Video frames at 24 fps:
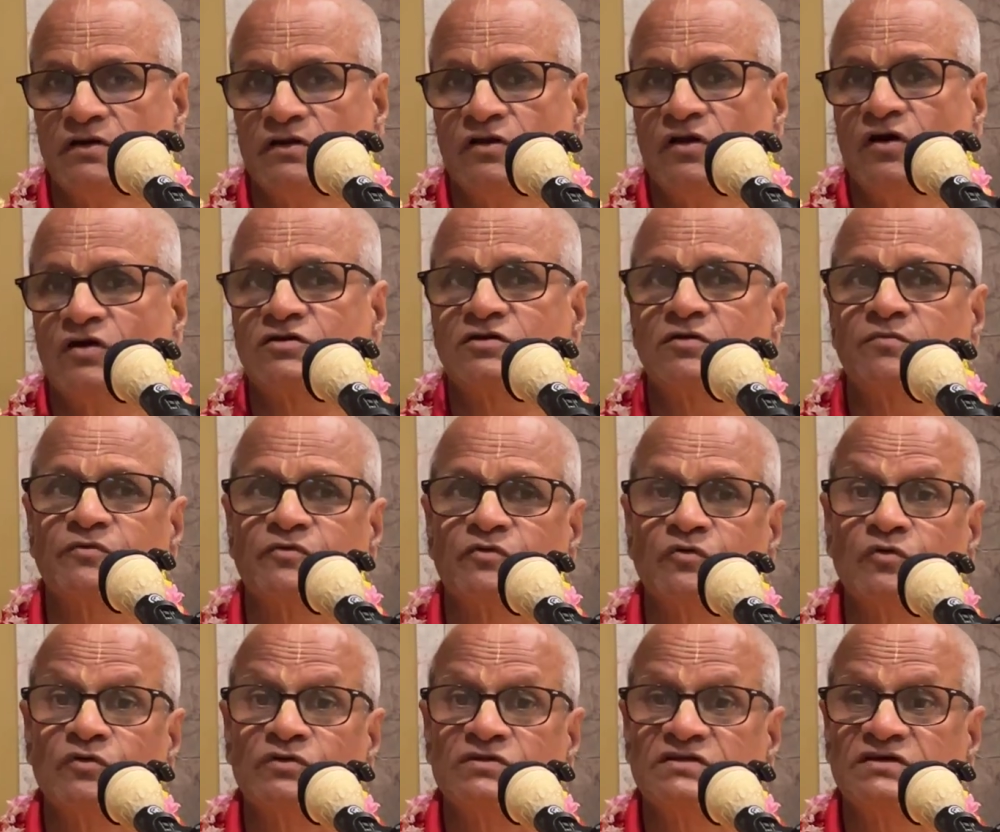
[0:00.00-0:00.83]
Lot
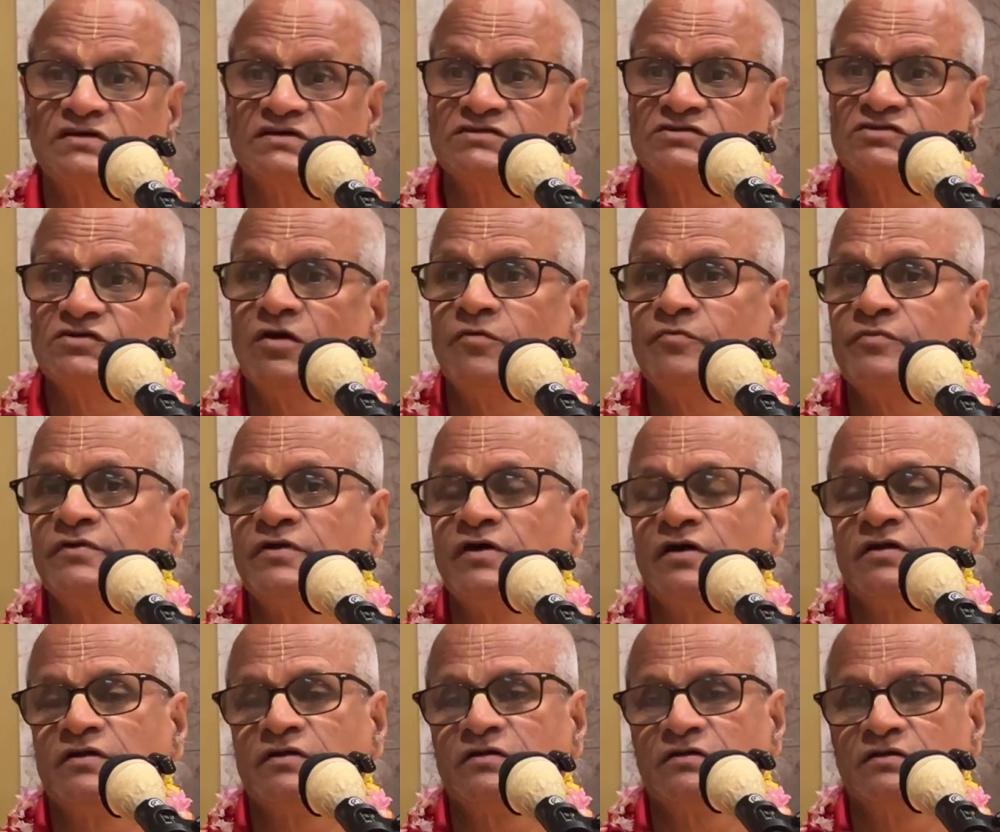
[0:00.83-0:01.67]
of good things you have
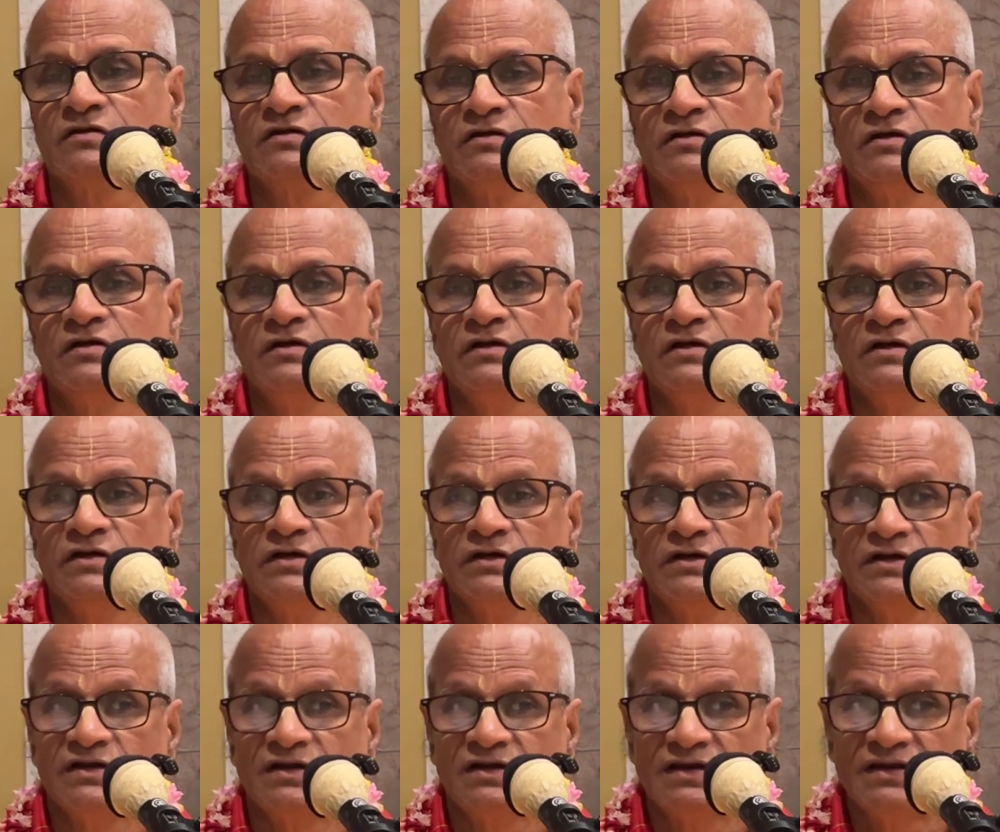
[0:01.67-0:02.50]
done.
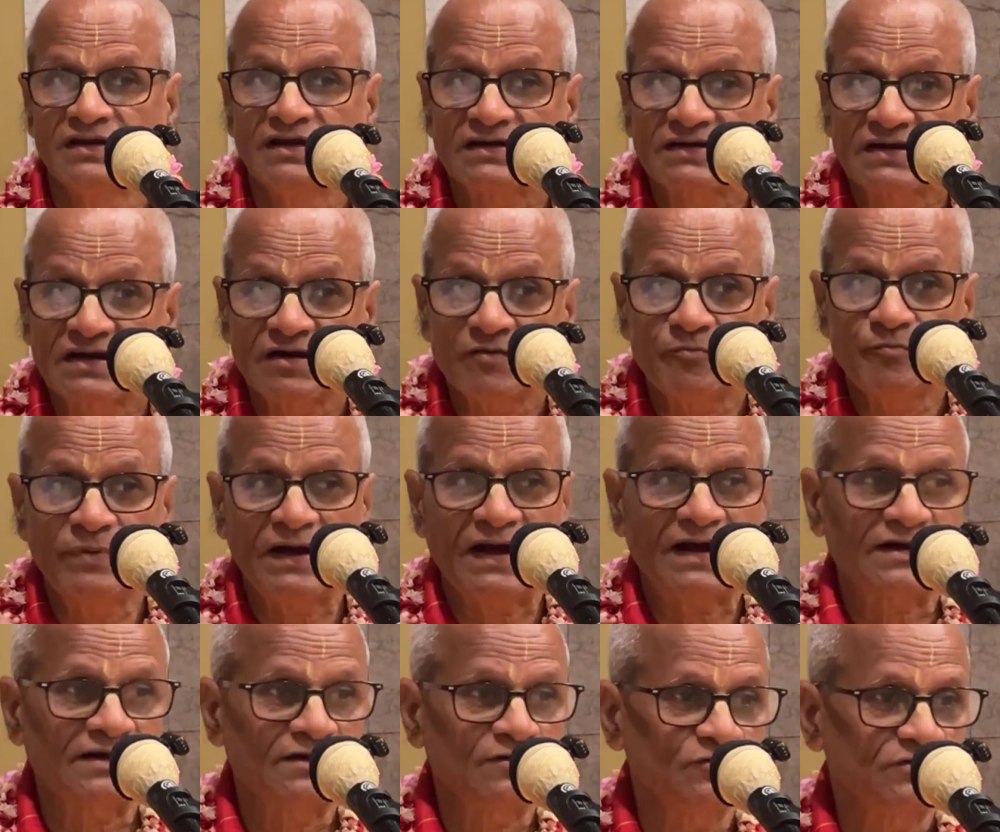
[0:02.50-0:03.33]
Little
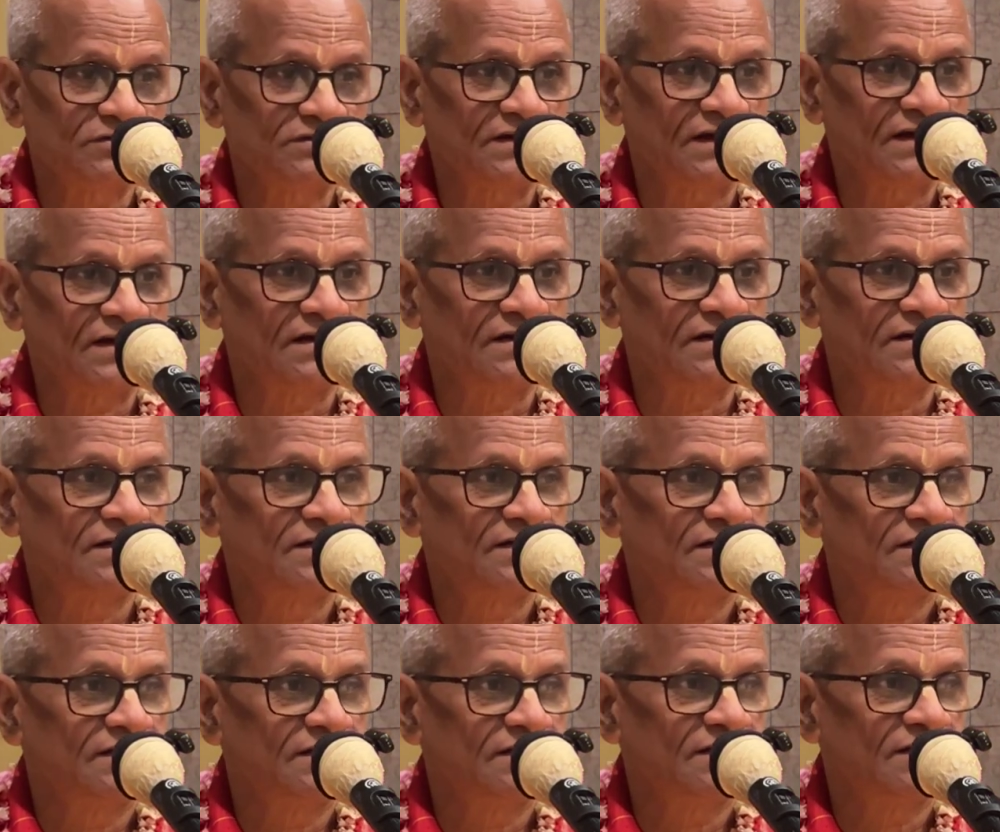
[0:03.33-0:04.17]
bad you said,
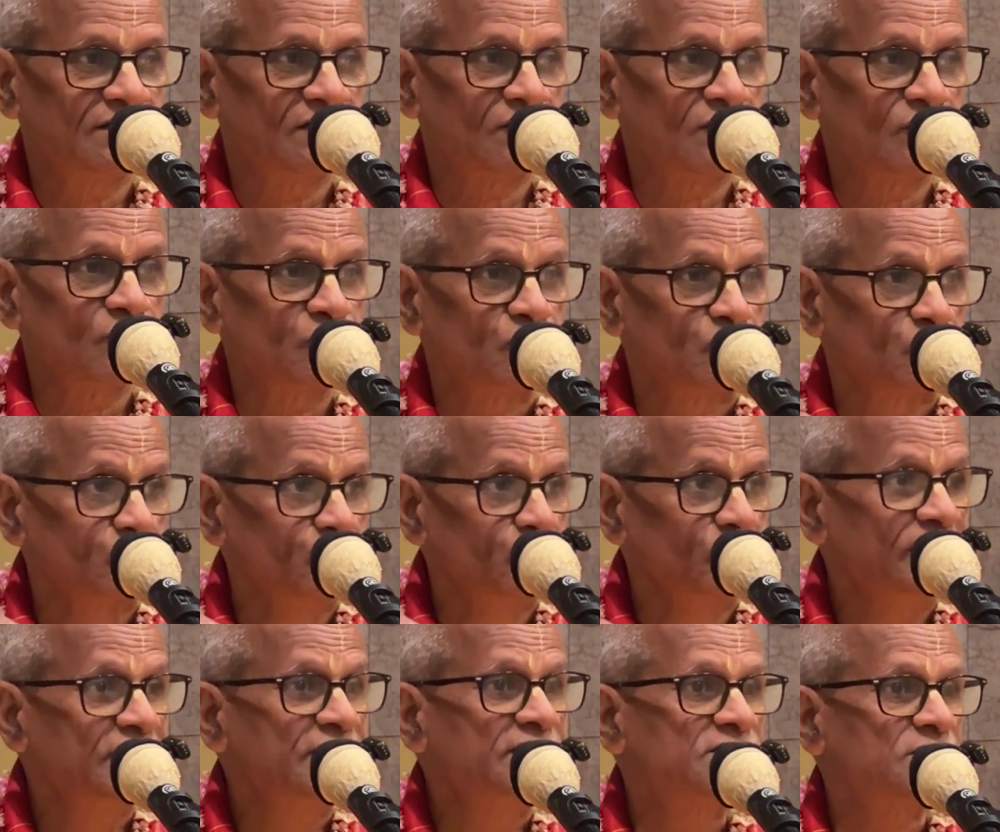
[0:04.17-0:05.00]
or you
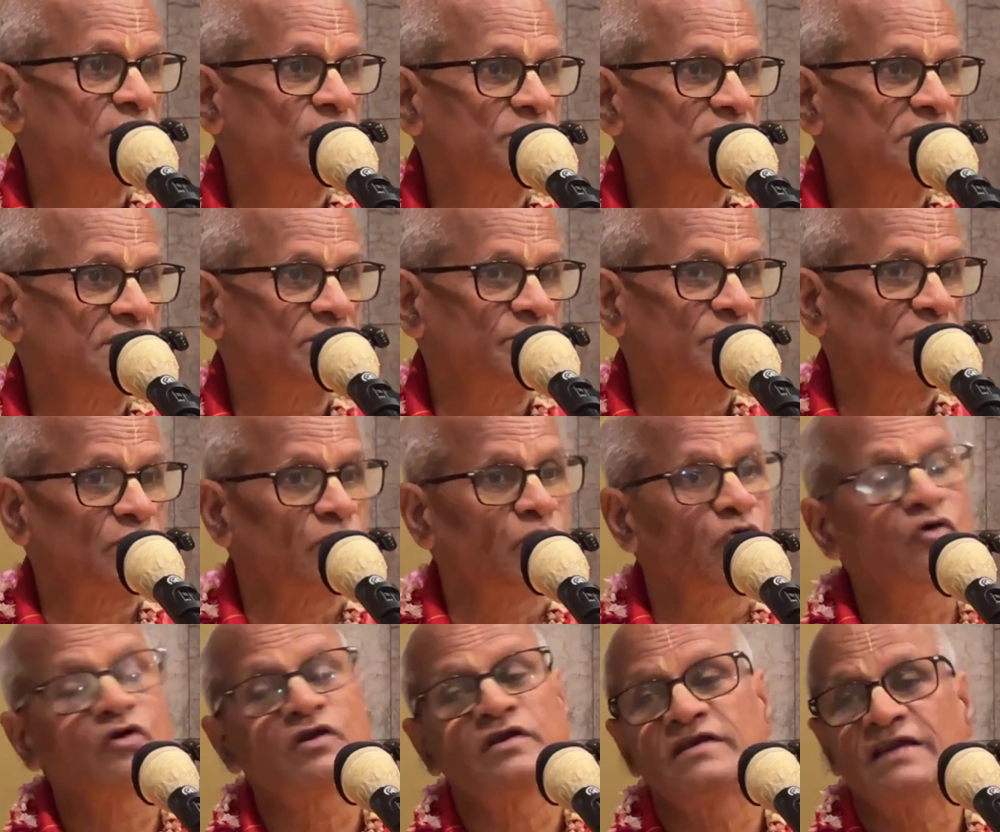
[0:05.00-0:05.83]
did something,
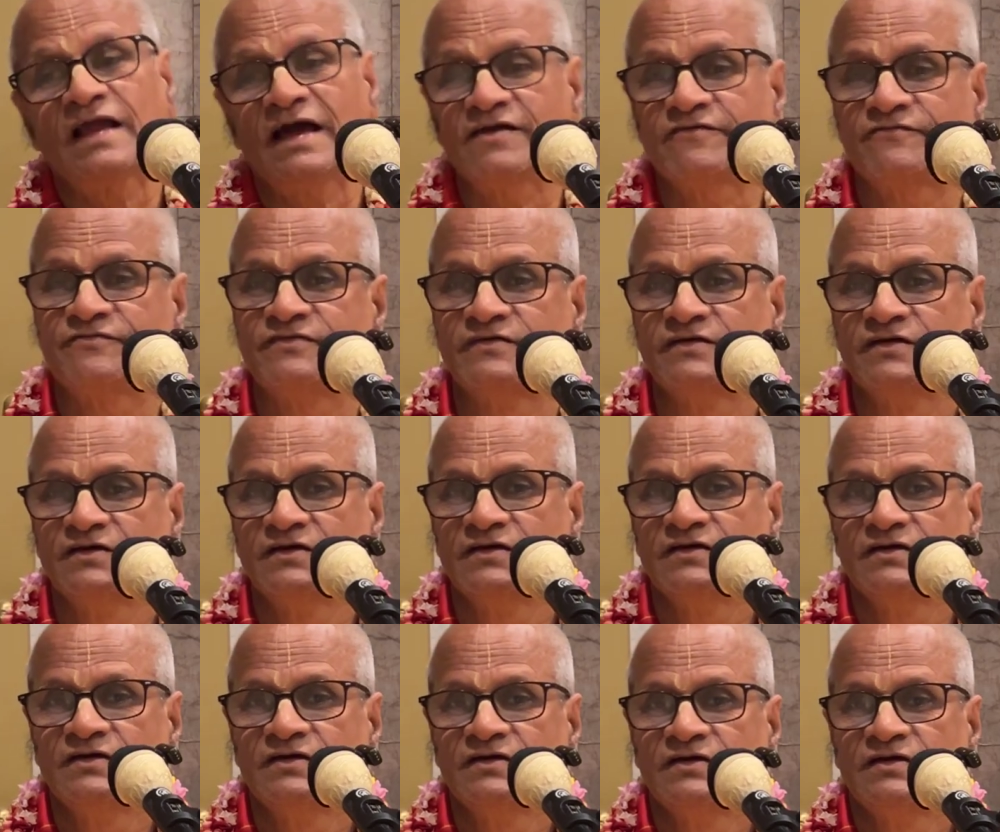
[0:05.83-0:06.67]
but whole life
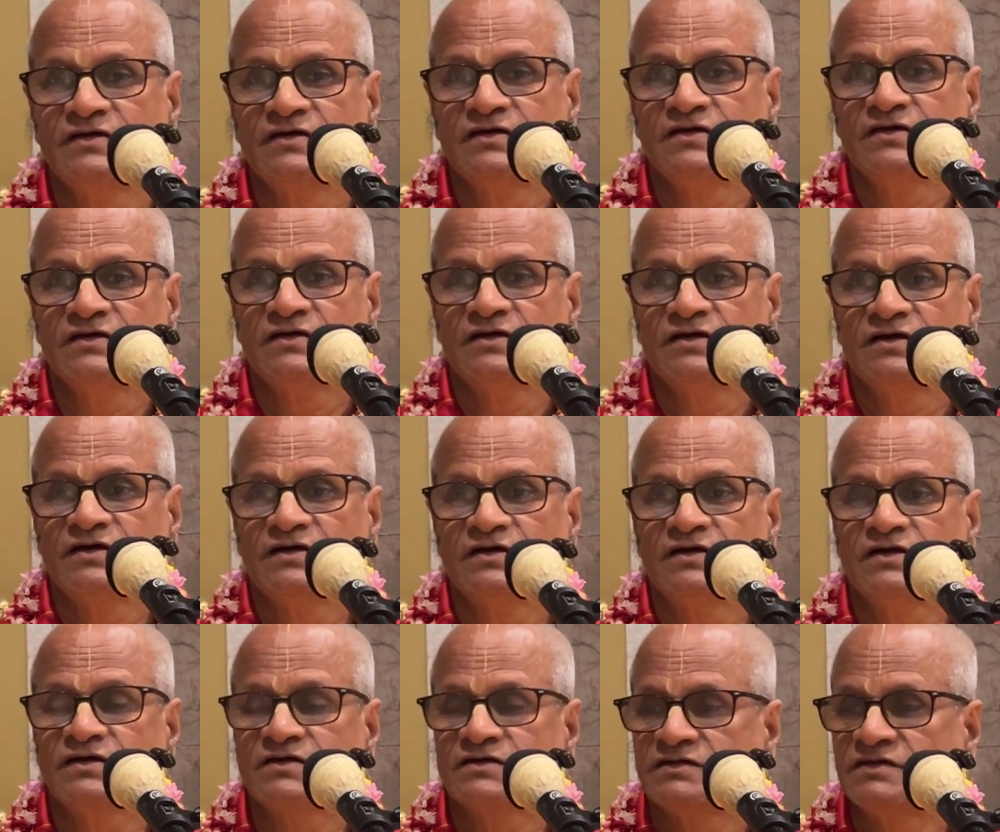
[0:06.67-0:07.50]

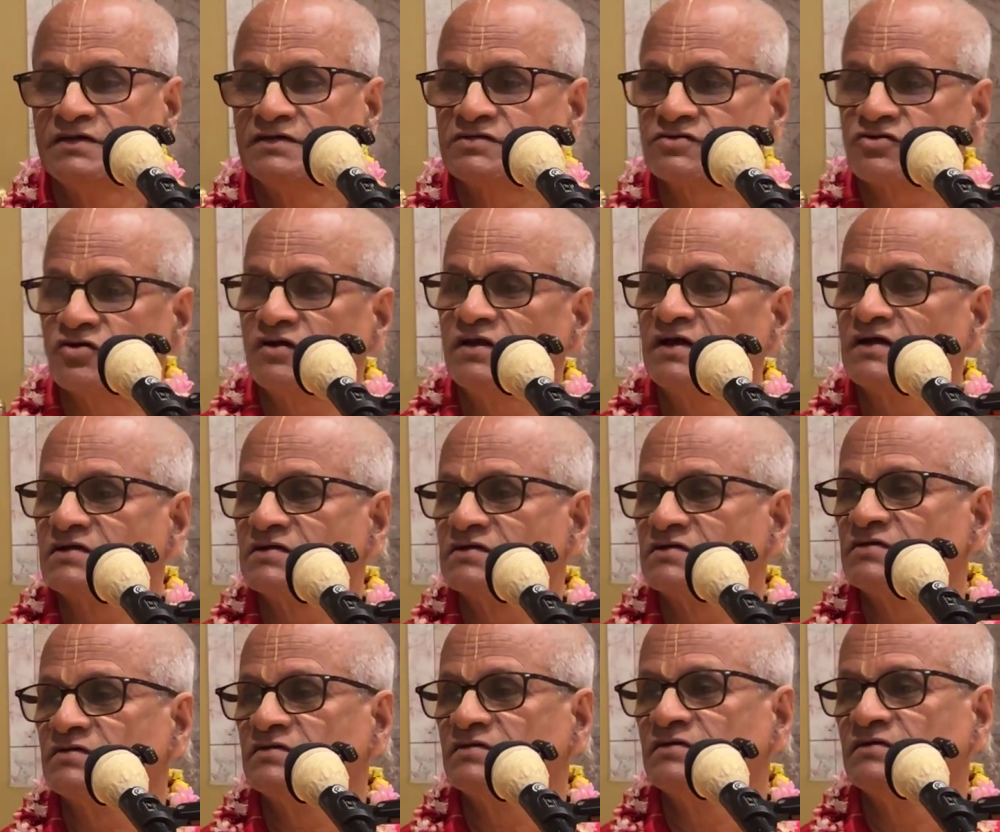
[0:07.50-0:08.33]
he
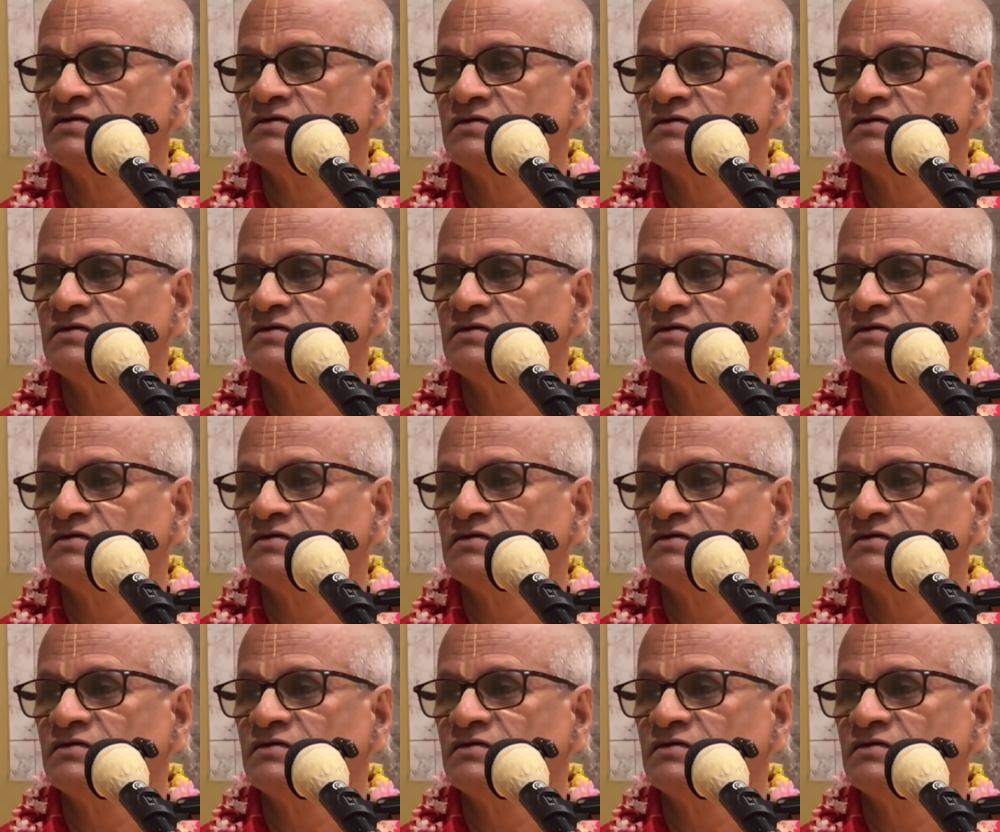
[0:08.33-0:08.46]
disconnects.